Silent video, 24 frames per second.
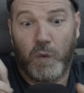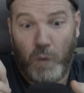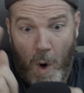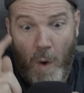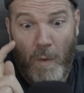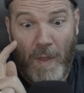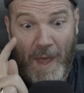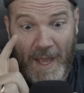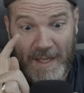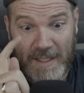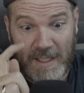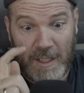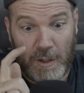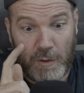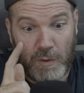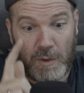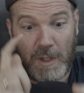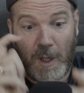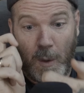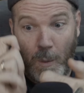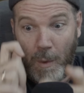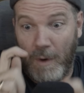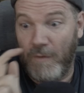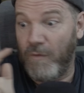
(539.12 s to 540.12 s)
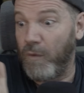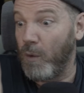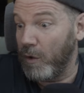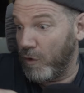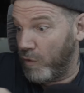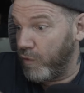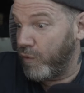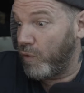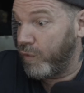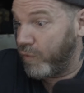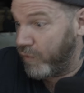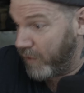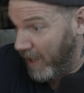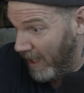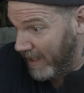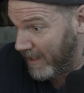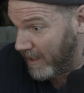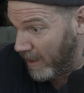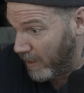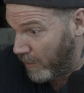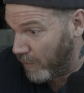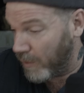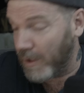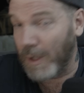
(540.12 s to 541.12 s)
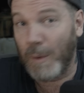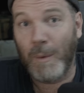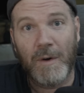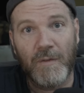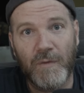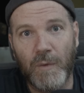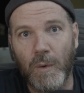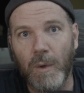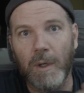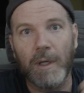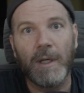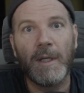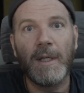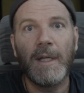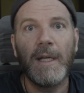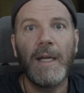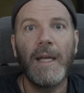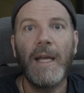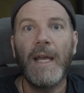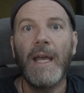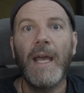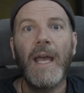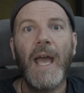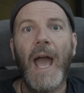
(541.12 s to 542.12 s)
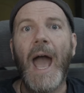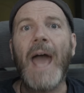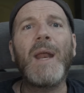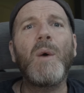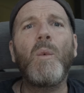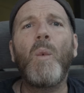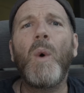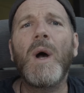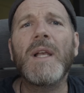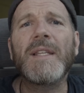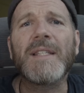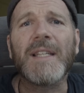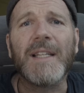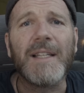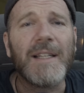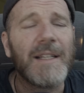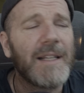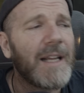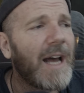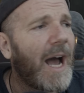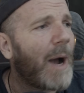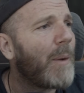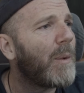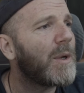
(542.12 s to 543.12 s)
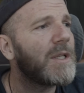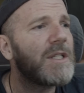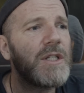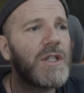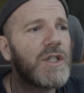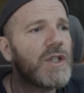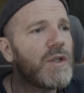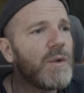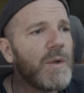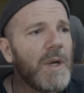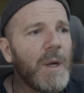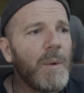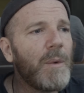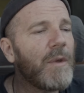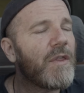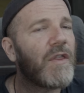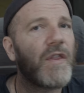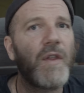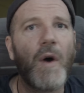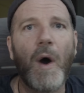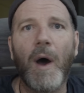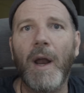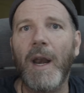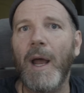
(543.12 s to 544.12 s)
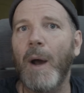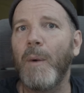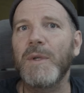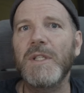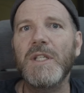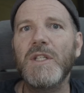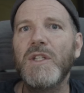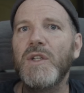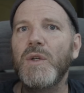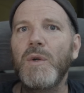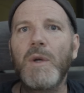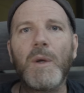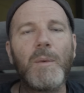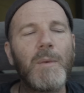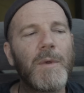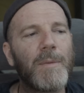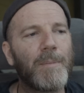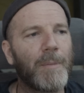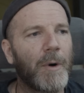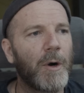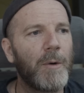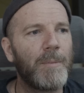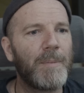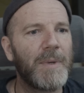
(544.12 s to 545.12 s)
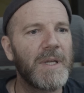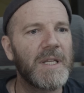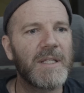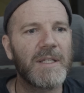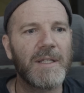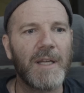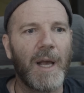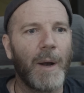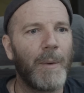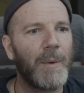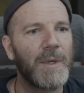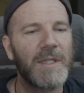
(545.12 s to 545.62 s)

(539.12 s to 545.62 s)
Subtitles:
oh, that's interesting, 1.4, that's interesting, 1.4. And it wasn't. I wasn't shooting with thought, I wasn't shooting with purpose, I